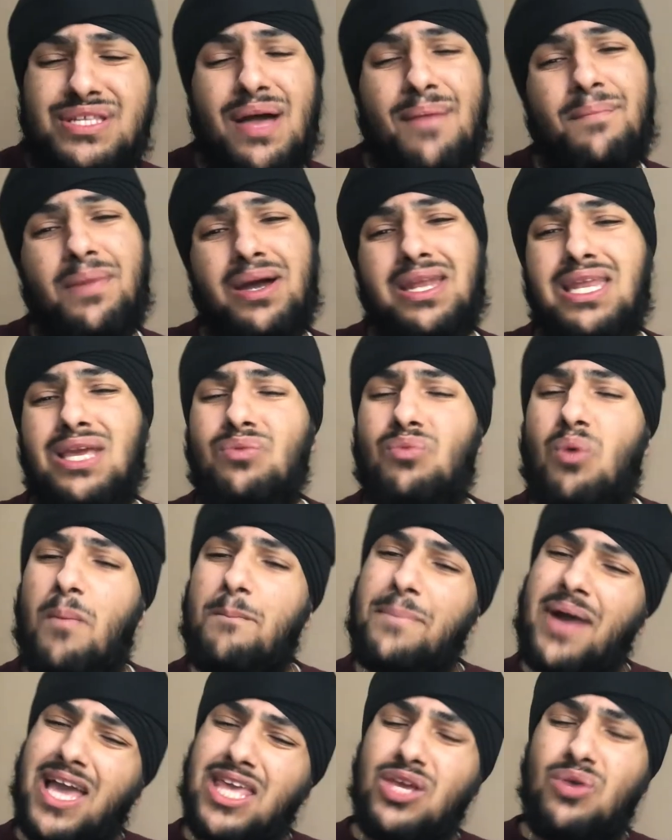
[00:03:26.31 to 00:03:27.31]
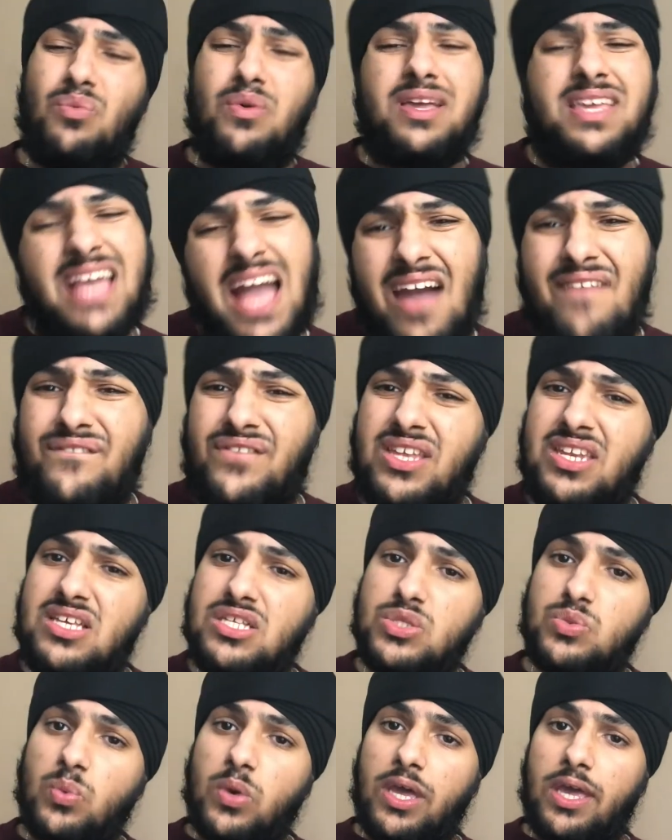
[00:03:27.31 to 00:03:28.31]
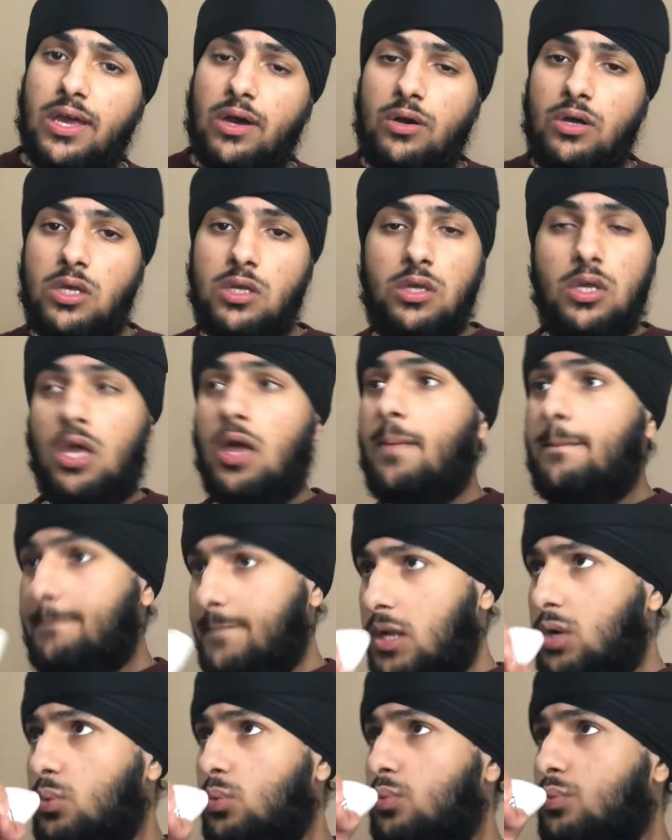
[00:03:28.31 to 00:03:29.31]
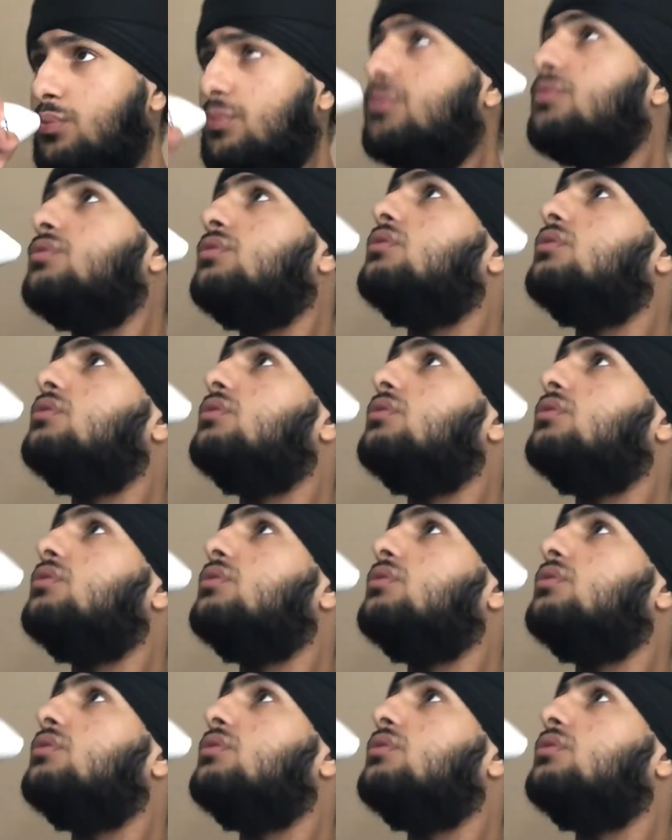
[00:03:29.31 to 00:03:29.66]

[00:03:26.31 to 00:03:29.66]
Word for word: the money won't buy you a confidence will. Pull